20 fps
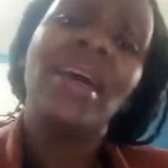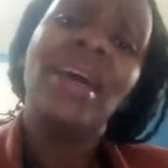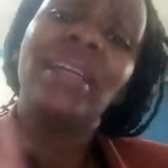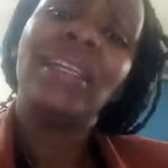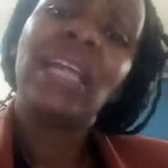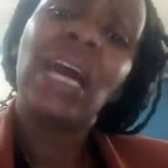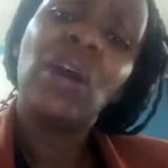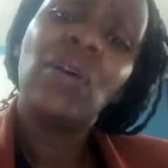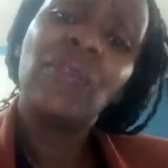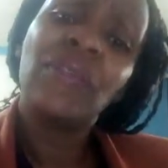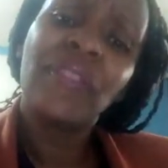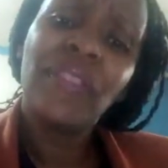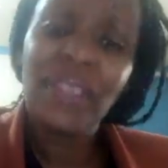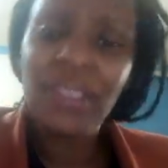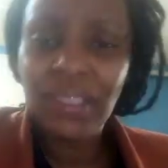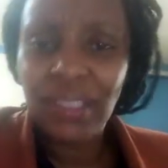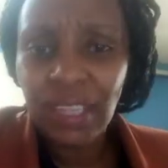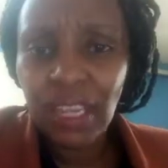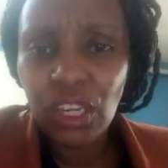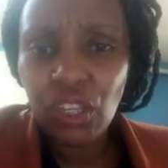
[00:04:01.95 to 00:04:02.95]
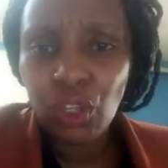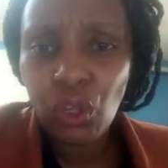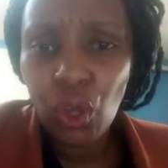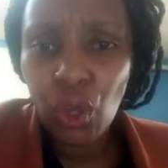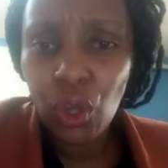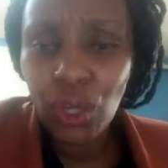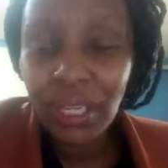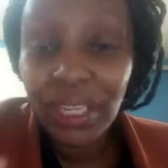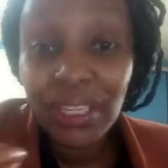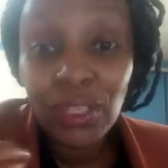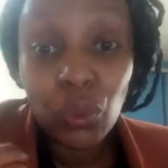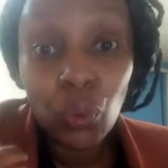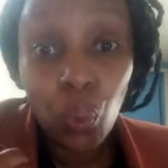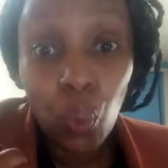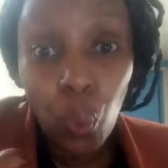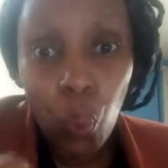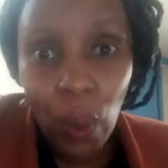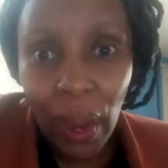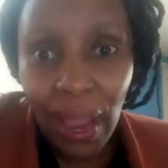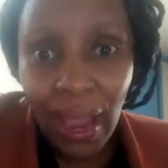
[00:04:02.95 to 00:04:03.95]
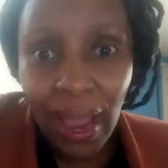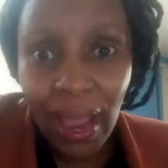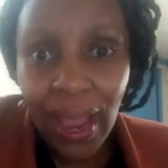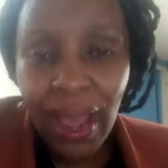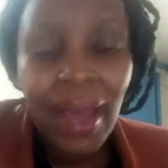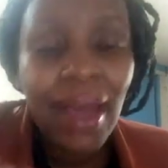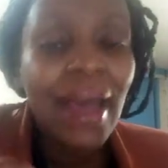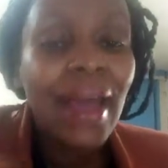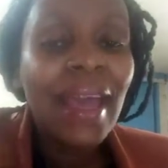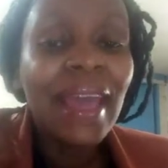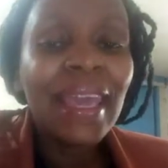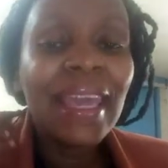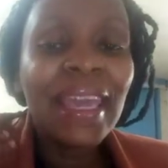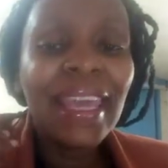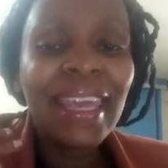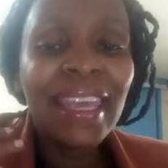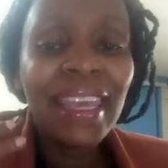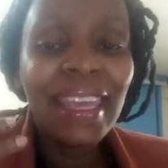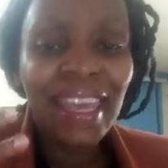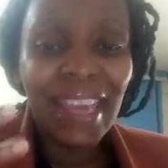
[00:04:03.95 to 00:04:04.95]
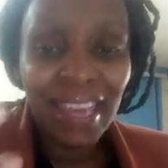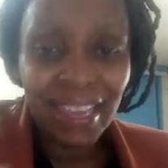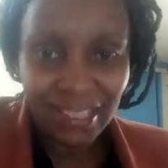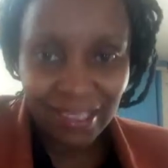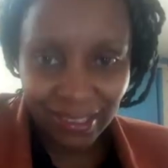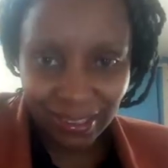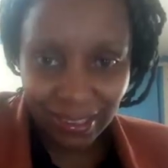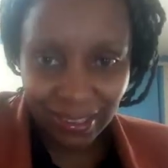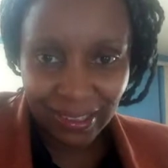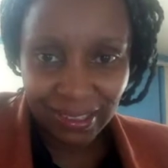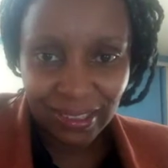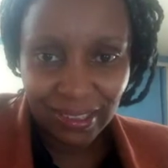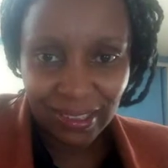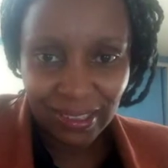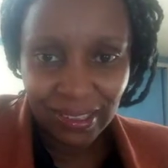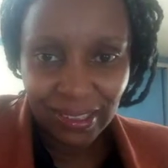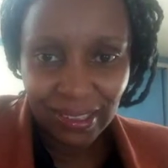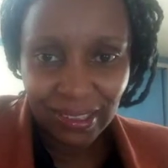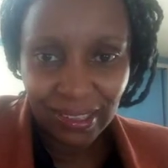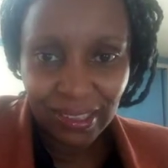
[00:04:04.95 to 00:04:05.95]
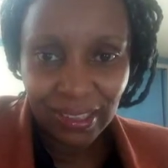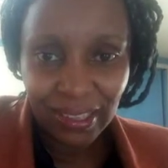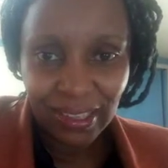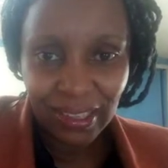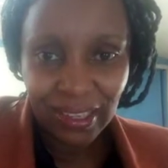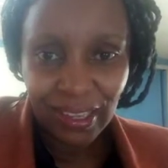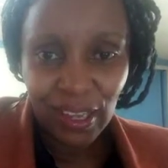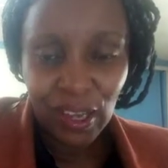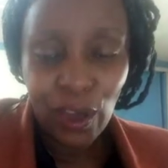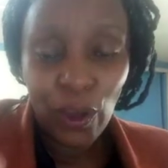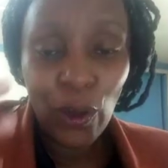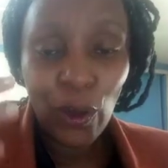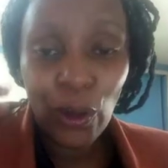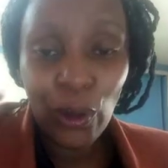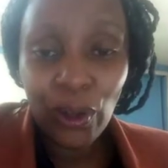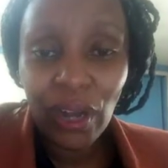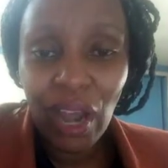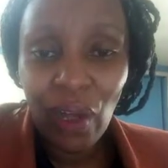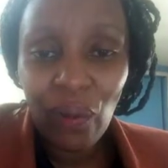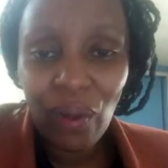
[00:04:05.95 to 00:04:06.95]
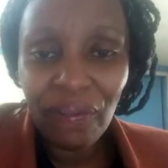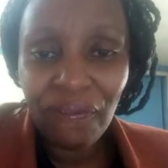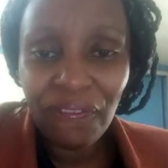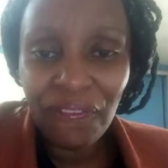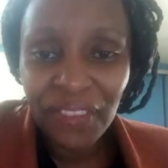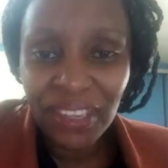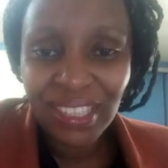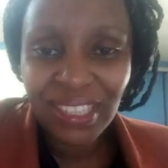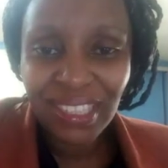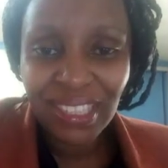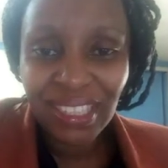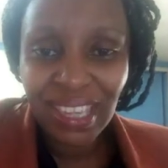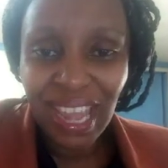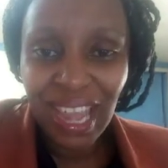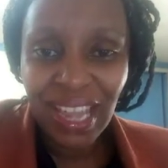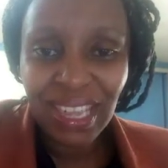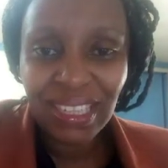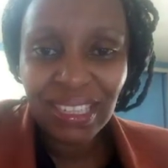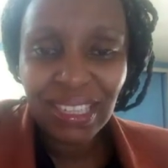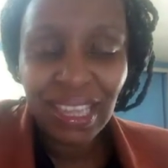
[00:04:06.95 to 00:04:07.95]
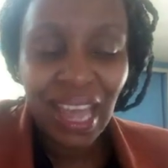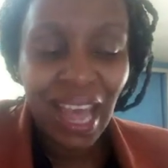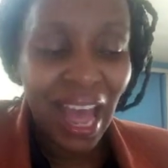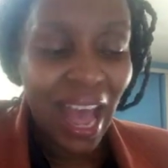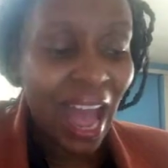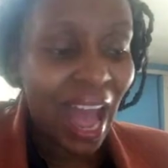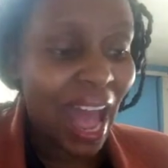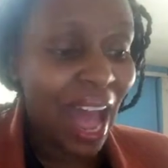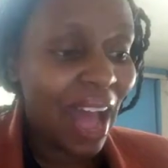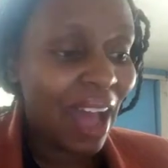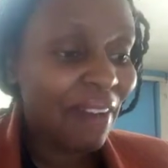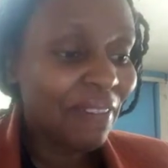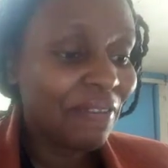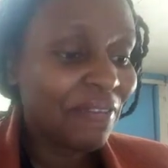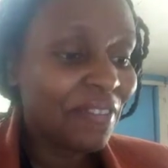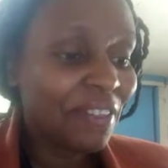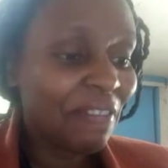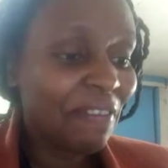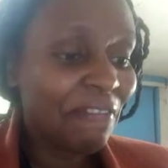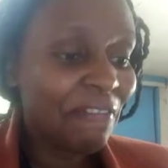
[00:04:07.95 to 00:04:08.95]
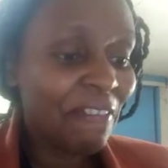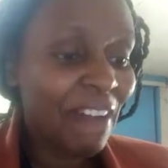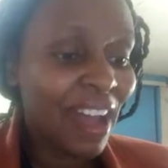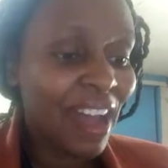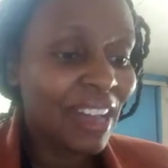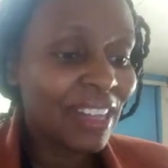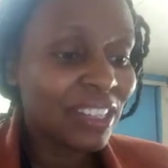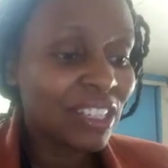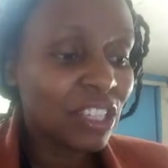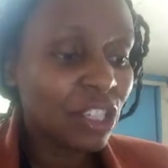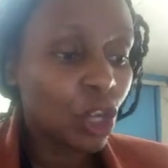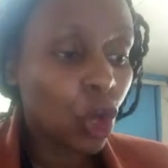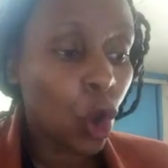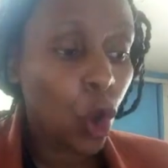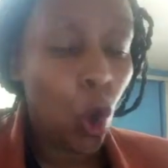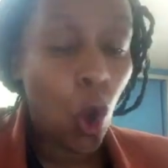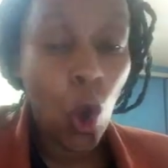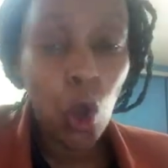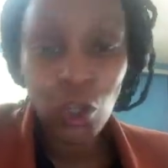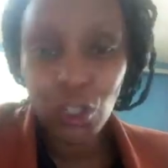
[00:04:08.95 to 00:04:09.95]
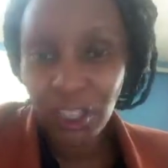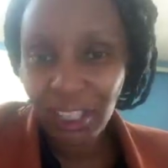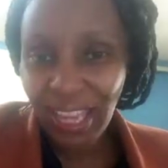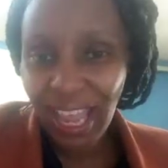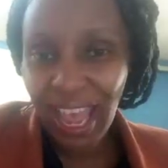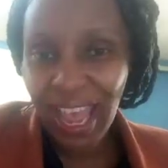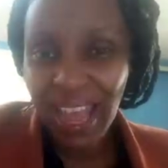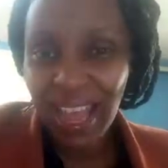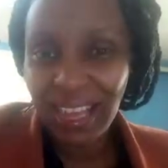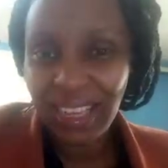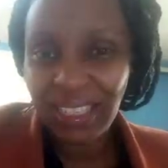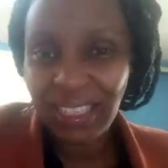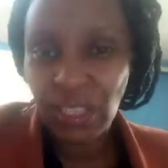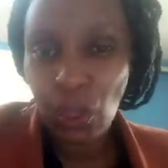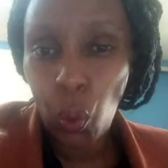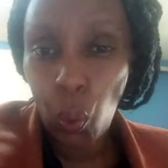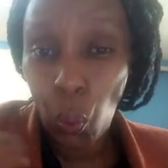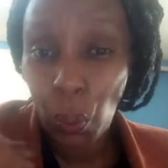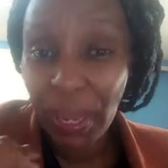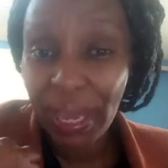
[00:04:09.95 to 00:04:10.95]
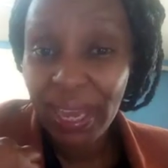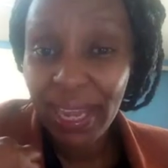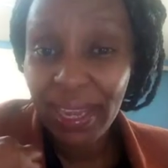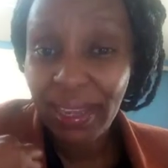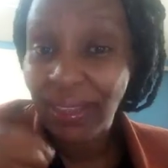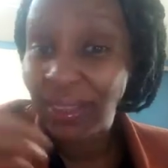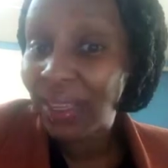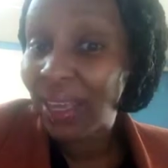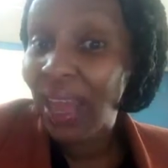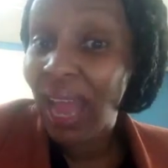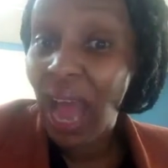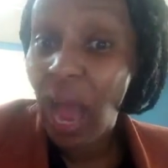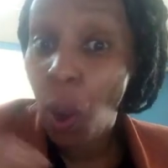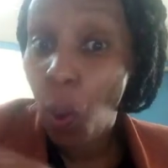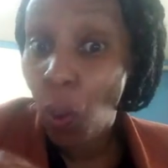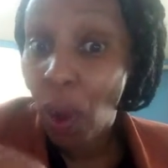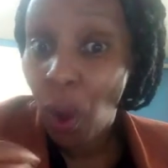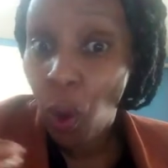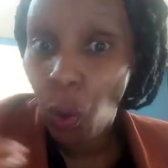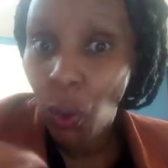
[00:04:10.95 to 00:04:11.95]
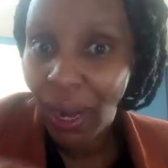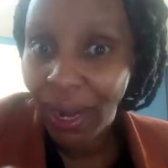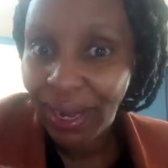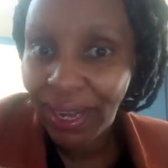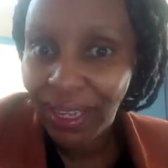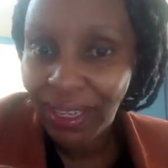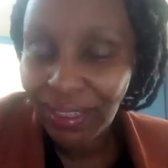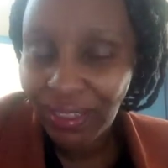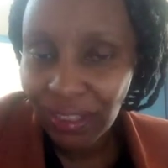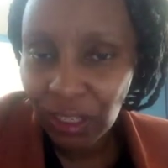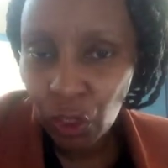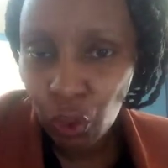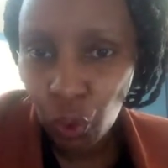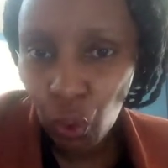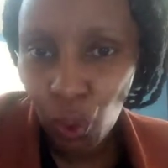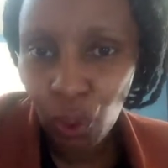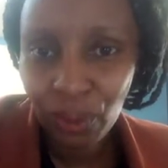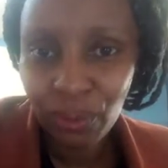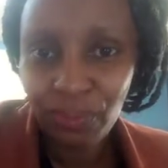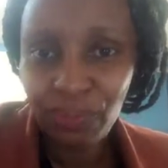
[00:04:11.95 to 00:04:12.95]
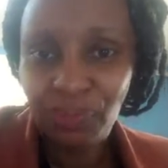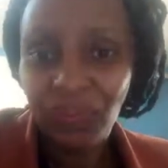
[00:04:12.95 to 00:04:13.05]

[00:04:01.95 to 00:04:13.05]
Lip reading: Now this section is where guests or our visitors have the first contact with our organization.